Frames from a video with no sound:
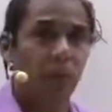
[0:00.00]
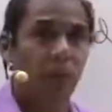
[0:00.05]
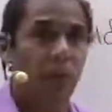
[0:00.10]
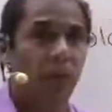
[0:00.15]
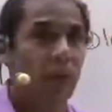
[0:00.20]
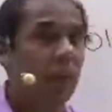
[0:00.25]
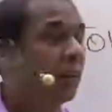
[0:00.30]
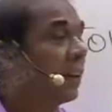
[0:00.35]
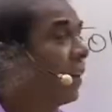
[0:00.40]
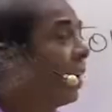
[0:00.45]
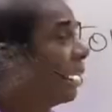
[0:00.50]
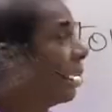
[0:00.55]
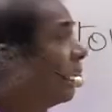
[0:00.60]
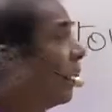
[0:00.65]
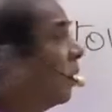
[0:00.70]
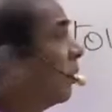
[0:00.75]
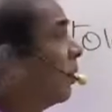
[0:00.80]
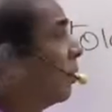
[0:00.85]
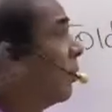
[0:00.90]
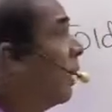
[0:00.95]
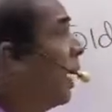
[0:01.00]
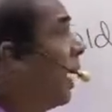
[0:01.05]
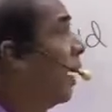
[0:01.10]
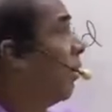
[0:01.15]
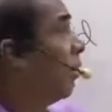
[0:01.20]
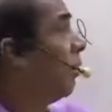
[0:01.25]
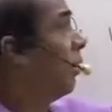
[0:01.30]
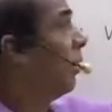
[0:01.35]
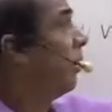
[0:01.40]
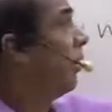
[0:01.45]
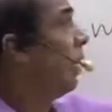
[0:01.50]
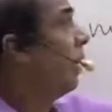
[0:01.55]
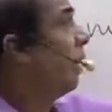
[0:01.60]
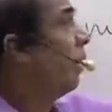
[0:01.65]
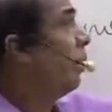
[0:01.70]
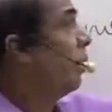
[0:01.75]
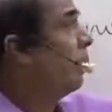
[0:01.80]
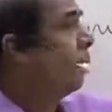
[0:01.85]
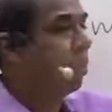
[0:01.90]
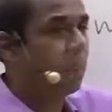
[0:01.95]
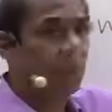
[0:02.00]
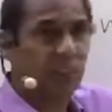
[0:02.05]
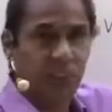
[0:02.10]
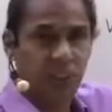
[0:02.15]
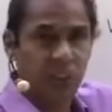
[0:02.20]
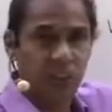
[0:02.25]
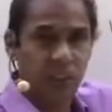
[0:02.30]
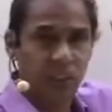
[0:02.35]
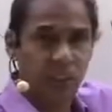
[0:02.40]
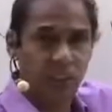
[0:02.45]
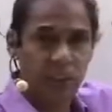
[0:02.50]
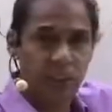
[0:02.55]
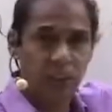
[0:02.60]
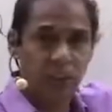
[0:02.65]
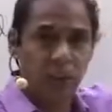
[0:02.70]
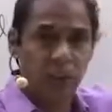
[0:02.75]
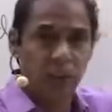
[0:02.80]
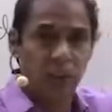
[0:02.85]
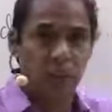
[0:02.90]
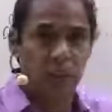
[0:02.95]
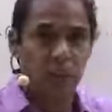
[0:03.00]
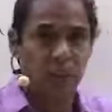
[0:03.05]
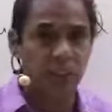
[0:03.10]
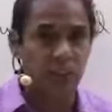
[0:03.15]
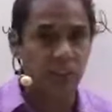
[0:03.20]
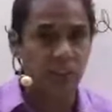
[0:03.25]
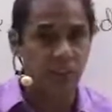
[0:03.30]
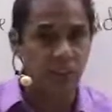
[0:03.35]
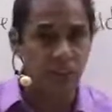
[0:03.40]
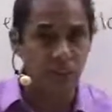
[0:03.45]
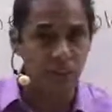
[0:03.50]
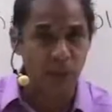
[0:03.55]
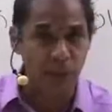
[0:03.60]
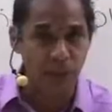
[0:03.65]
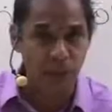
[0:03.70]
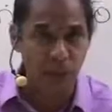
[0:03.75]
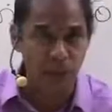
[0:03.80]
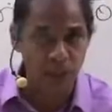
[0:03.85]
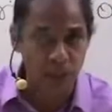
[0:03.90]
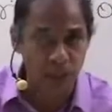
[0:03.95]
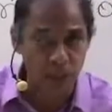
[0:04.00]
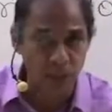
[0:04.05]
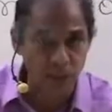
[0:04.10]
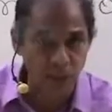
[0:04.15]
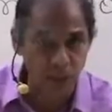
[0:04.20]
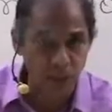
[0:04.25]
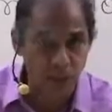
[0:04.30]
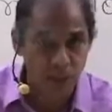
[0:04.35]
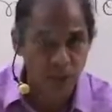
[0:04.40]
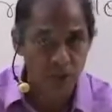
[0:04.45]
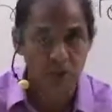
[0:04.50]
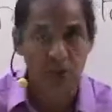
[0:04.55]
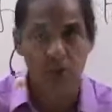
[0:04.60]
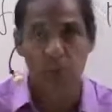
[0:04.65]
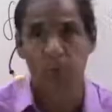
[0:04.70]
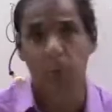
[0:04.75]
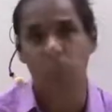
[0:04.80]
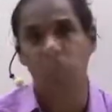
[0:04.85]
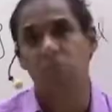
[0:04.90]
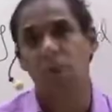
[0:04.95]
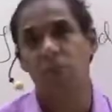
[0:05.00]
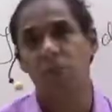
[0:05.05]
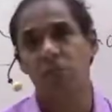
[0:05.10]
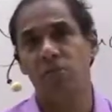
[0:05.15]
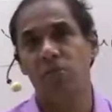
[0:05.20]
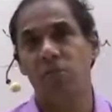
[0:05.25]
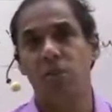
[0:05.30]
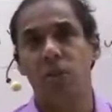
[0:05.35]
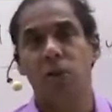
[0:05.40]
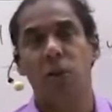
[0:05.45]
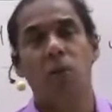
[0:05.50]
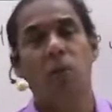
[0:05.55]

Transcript: What is the tense form of the I am busy? Present tense. Present tense should be turned into simple past.